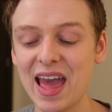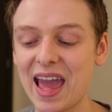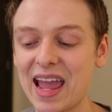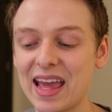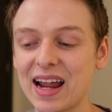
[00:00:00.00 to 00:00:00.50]

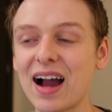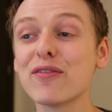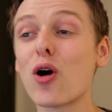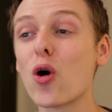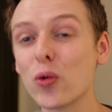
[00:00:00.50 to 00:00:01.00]
And I've
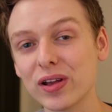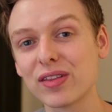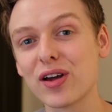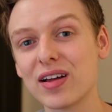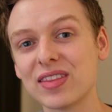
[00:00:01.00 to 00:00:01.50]
always
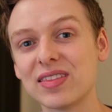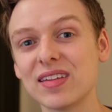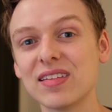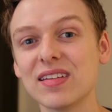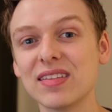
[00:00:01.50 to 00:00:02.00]
thought that
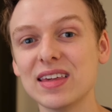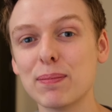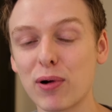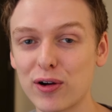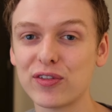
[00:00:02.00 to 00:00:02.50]
this is the
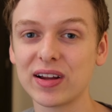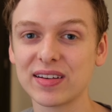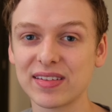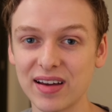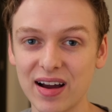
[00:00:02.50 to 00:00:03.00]
perfect
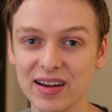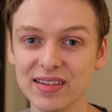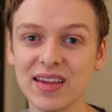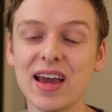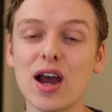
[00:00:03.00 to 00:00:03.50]
size
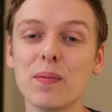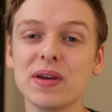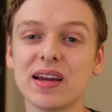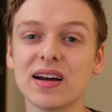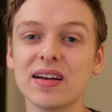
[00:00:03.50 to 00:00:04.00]

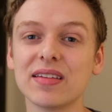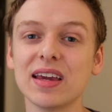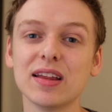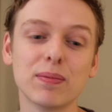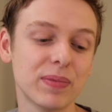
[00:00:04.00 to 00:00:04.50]
because
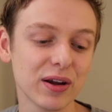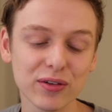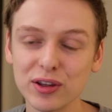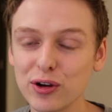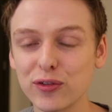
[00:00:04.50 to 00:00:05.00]
it's bigger than your